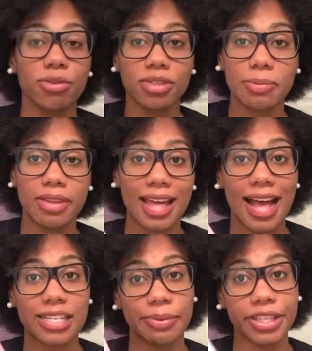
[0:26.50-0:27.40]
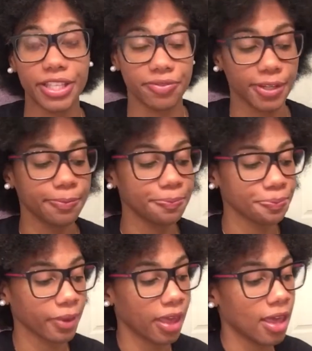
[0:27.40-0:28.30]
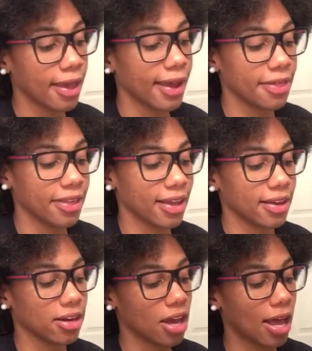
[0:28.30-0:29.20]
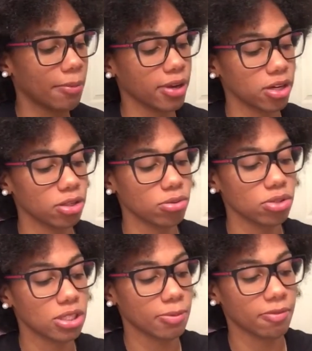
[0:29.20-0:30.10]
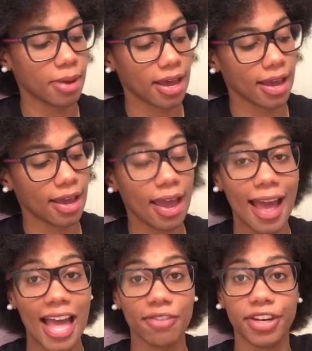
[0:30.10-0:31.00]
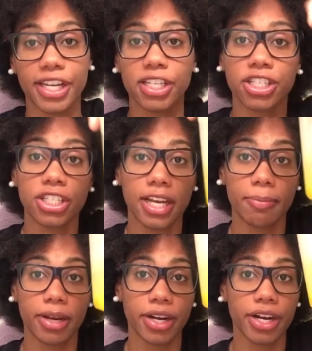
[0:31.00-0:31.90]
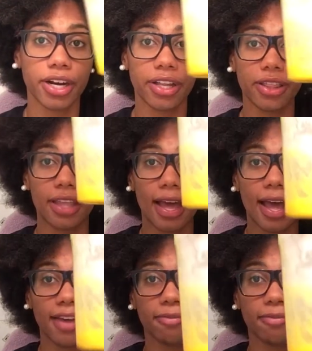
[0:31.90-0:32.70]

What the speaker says: use some of that as my leave-in. And then I'm gonna use some of my African shea butter that I've